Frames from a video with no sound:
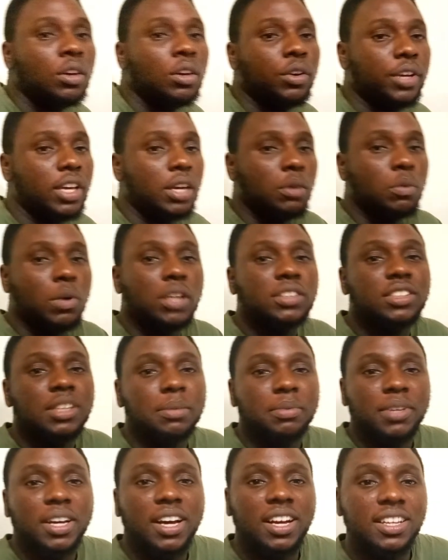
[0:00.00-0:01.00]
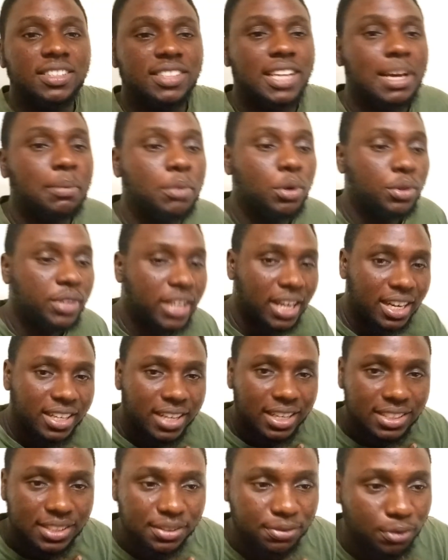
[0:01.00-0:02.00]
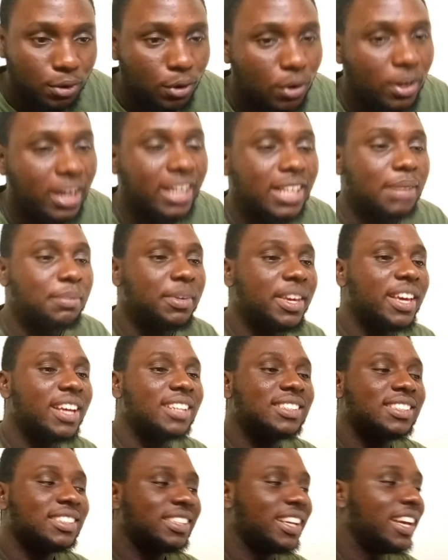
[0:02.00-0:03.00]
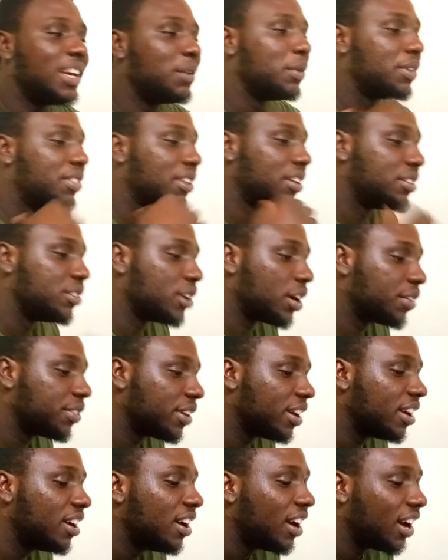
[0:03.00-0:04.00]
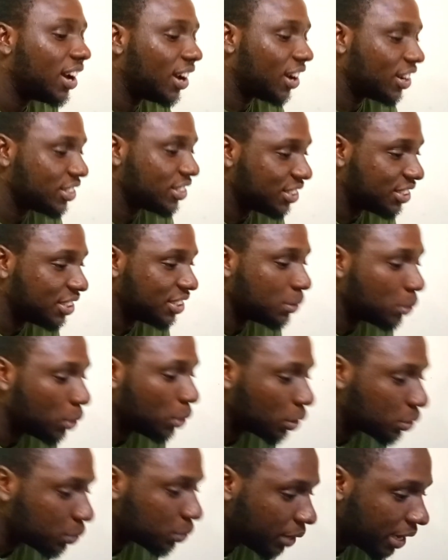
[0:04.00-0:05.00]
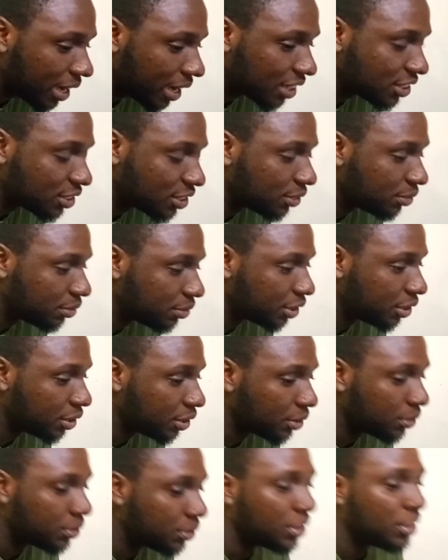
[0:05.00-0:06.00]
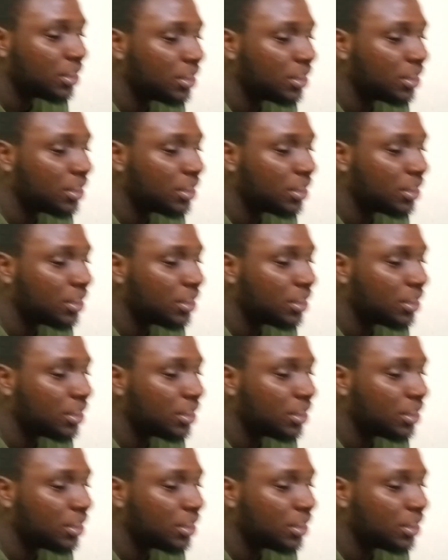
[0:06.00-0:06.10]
Okay, what's up guys? I'm ODI94 and I'm here today with another RDC World reaction video.